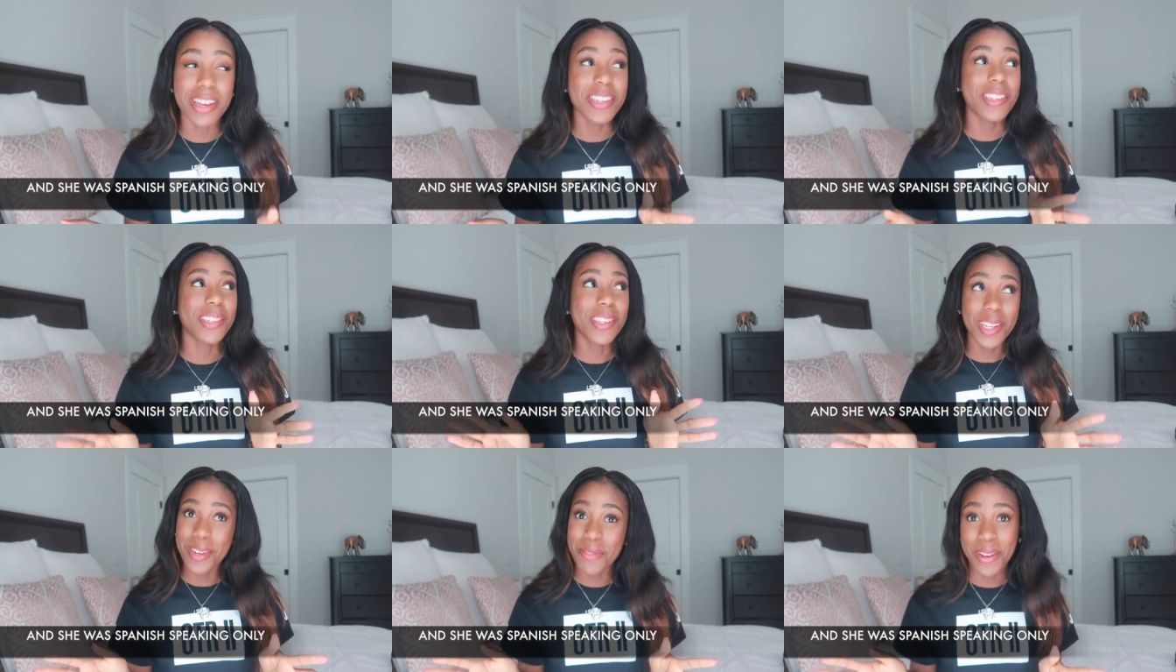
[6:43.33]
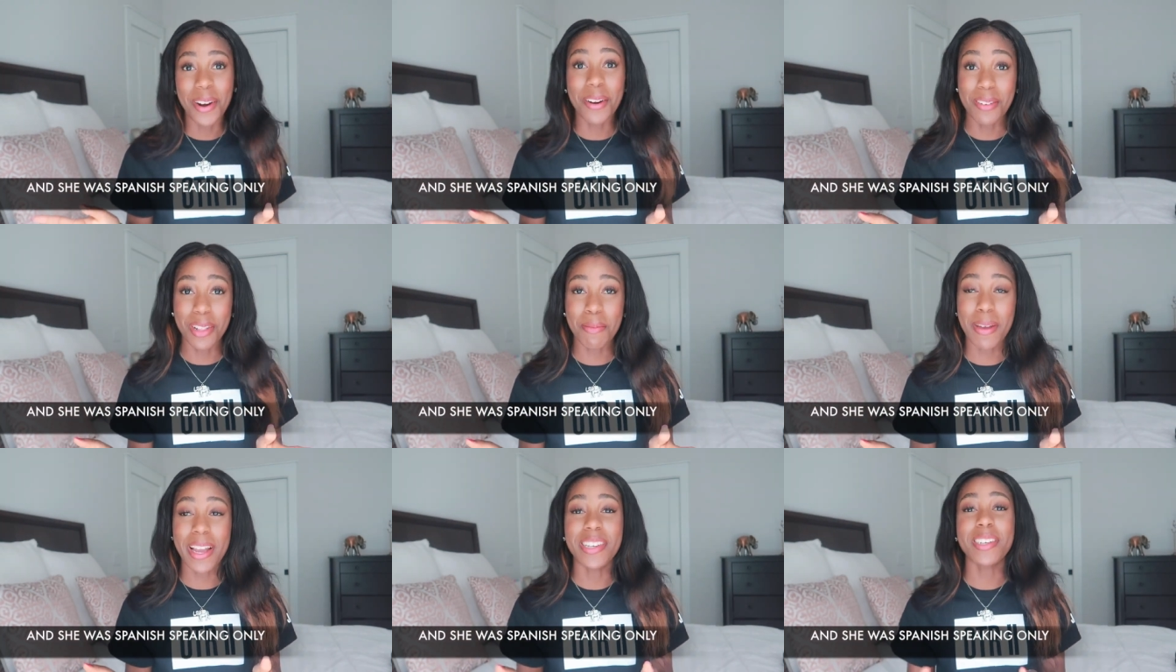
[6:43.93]
It should have been our
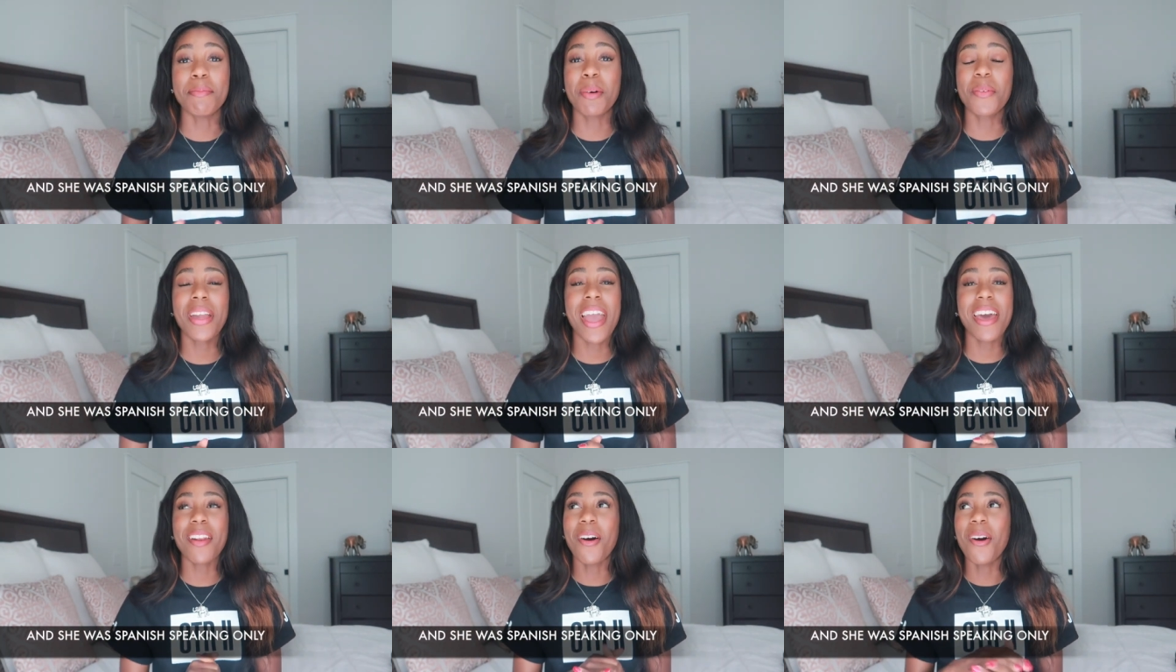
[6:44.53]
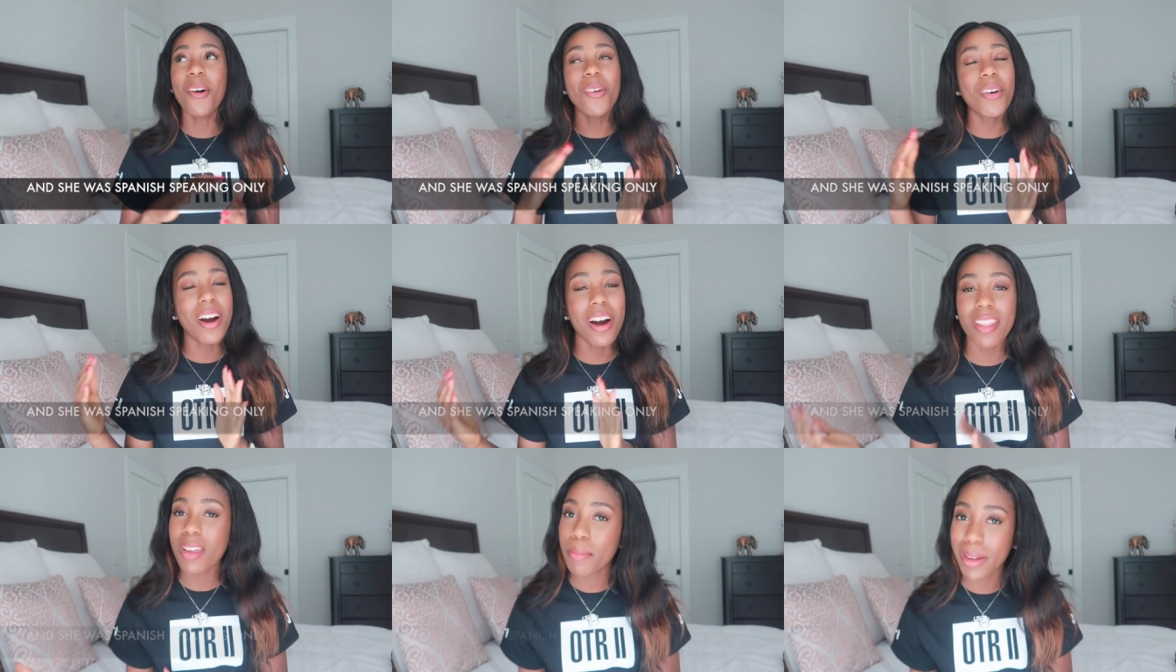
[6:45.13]
only patient, but we had a whole
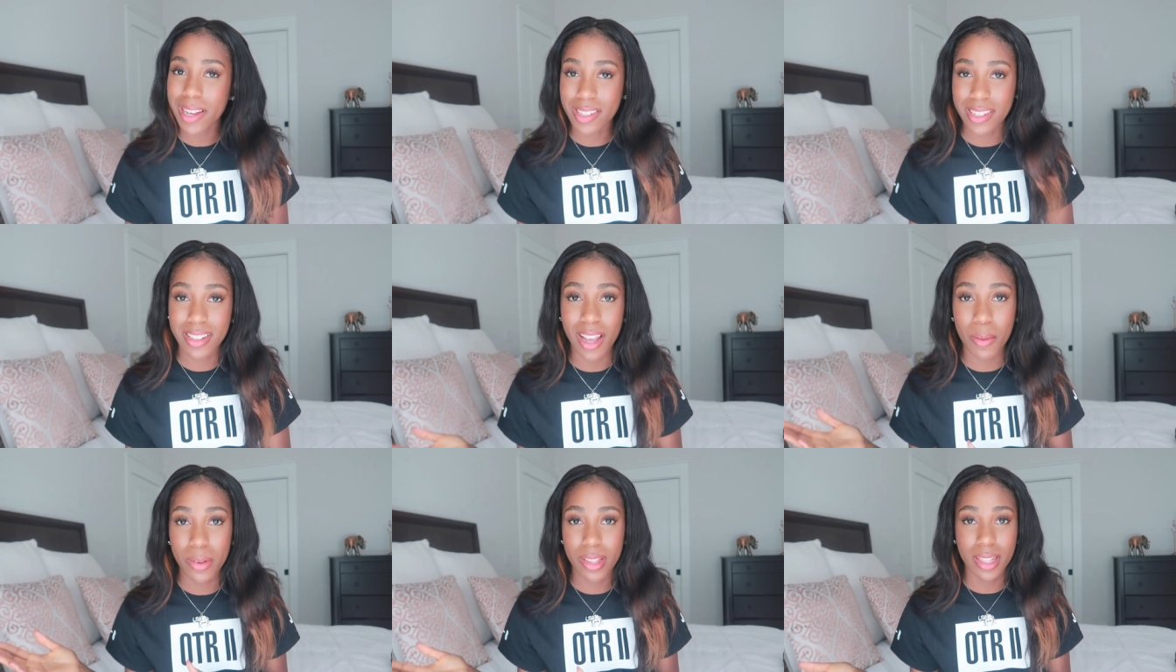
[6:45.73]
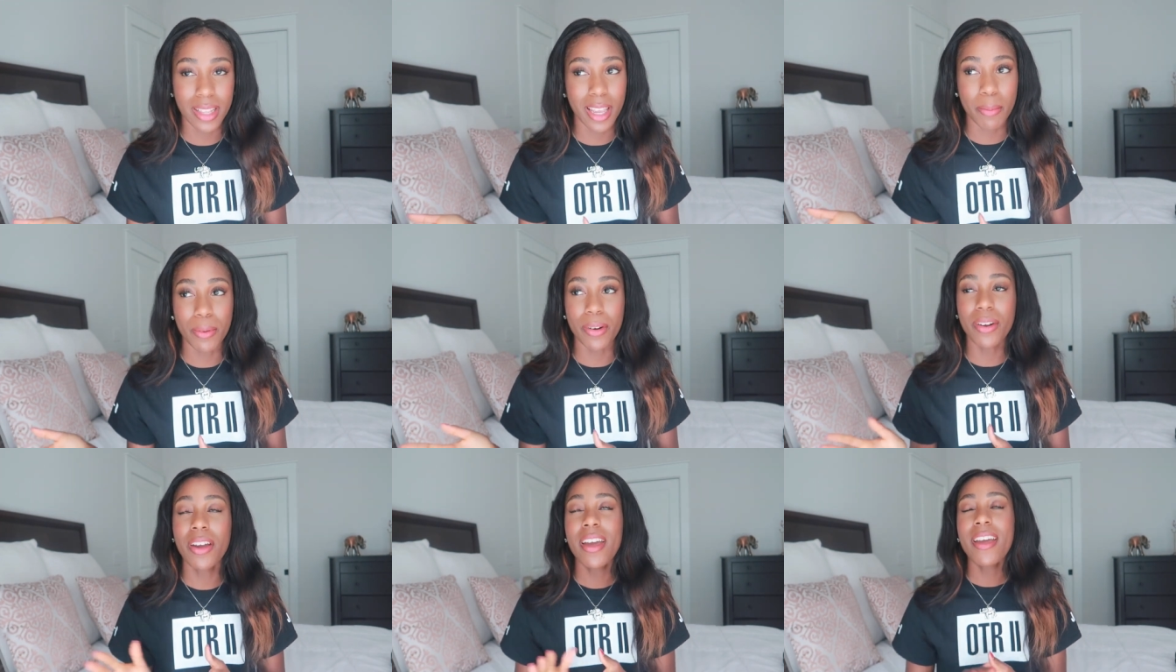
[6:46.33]
other patient that was in
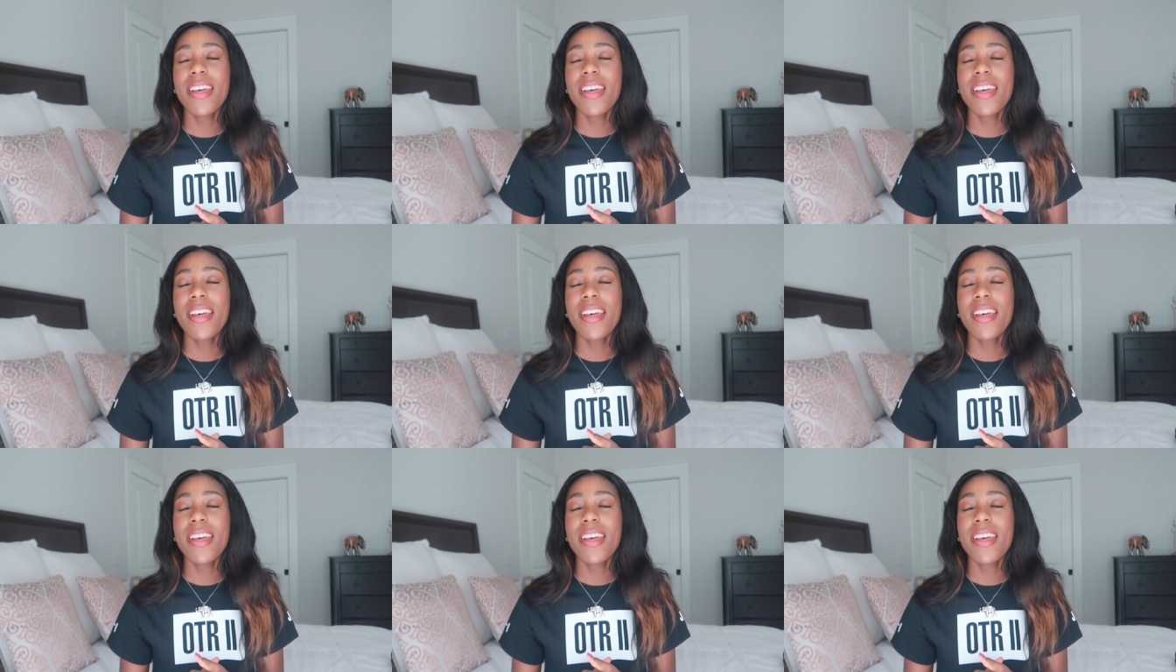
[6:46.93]
labor.